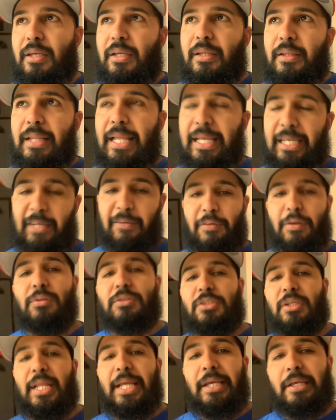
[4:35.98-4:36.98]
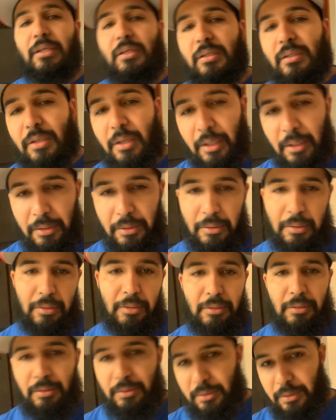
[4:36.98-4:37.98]
like if you were to like
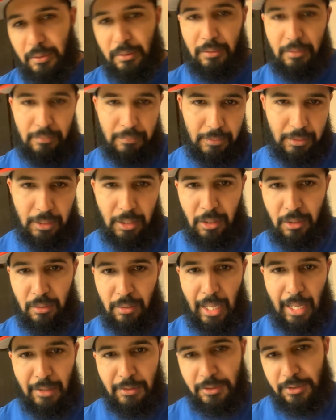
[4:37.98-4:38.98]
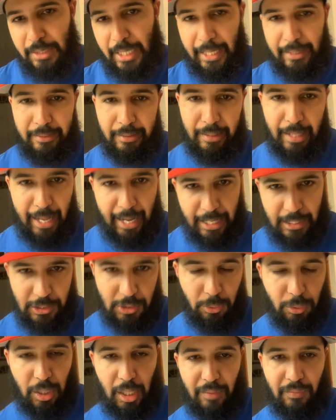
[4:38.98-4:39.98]
color, outside the lines
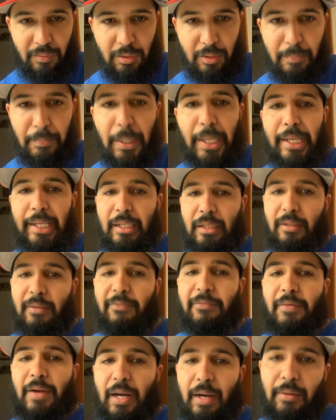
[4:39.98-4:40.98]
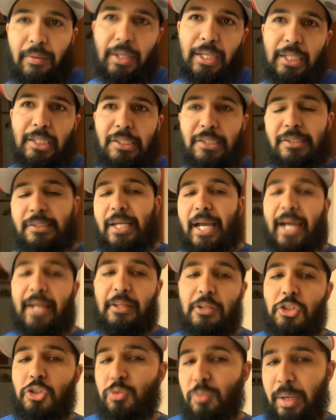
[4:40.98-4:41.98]
or whatever, but in a very
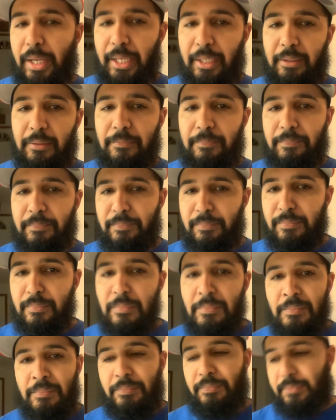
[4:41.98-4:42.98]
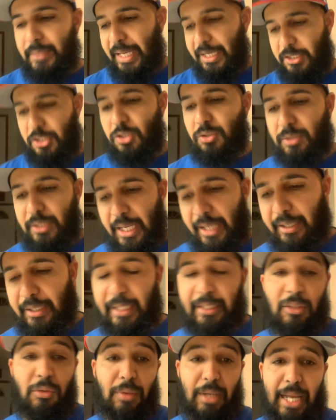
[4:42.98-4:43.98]
stylish way. That's kind of
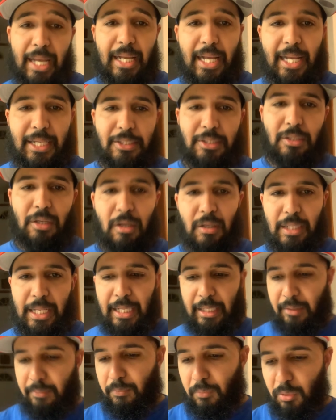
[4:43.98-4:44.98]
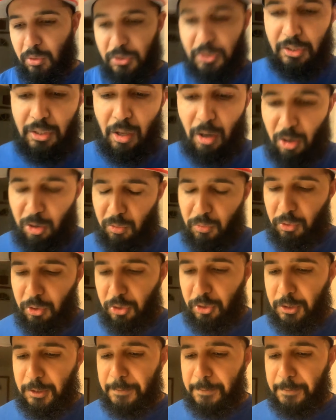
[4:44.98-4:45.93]
like the way I saw like most of the artwork.